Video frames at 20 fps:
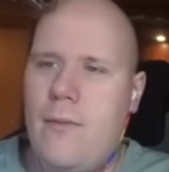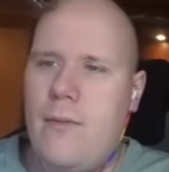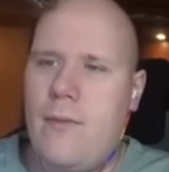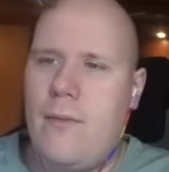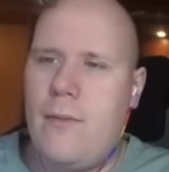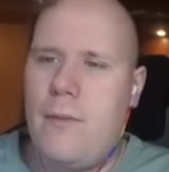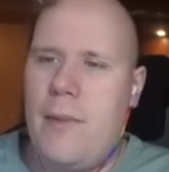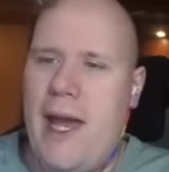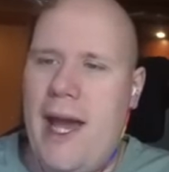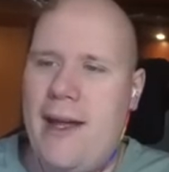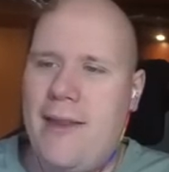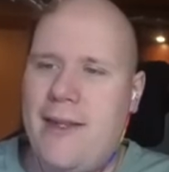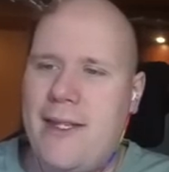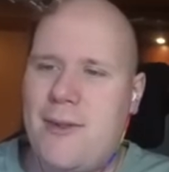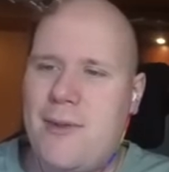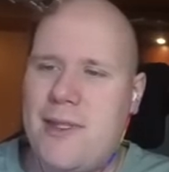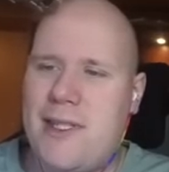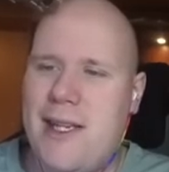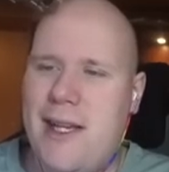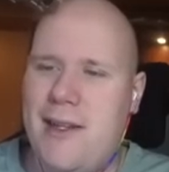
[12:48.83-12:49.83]
But yeah,
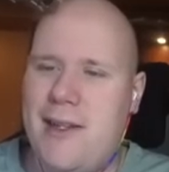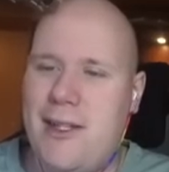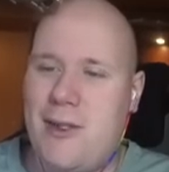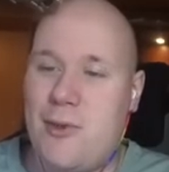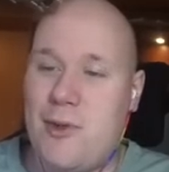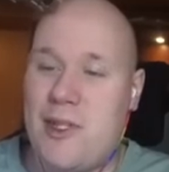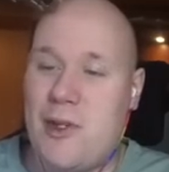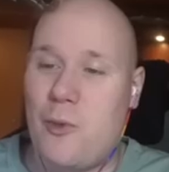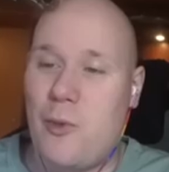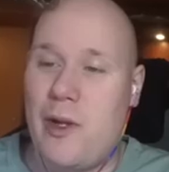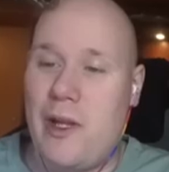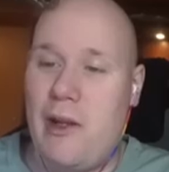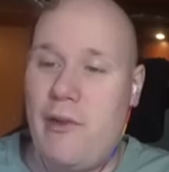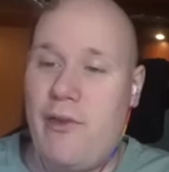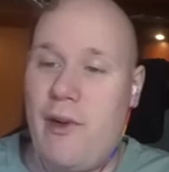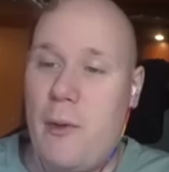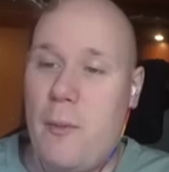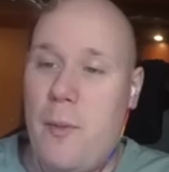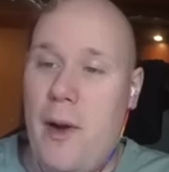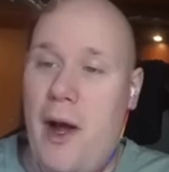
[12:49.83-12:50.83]
this was a this was a really
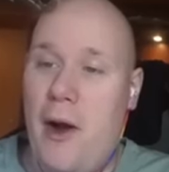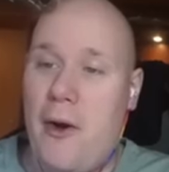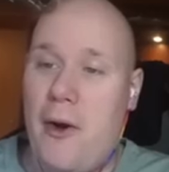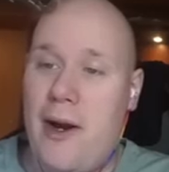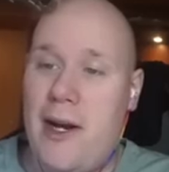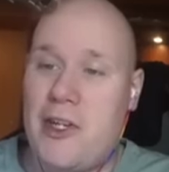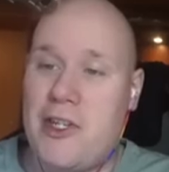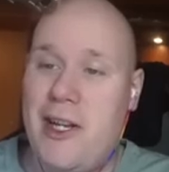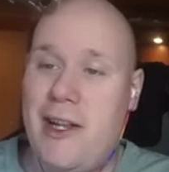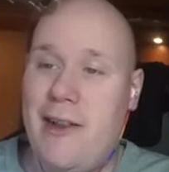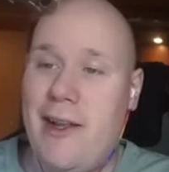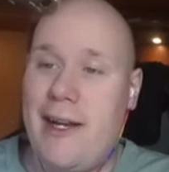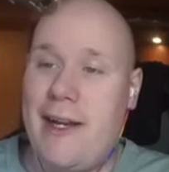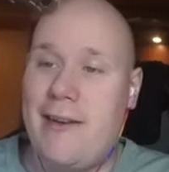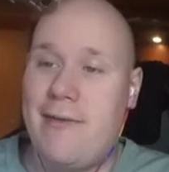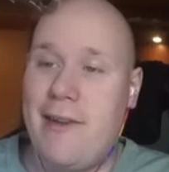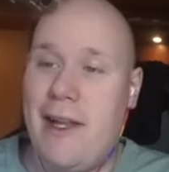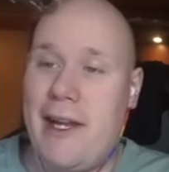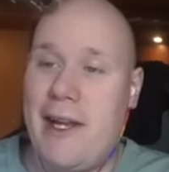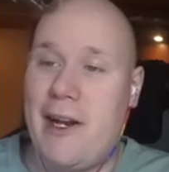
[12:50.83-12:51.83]
fun power. I actually like
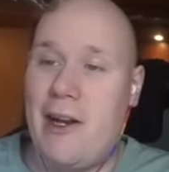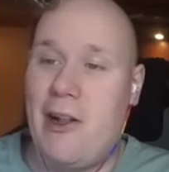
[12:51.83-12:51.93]
like it a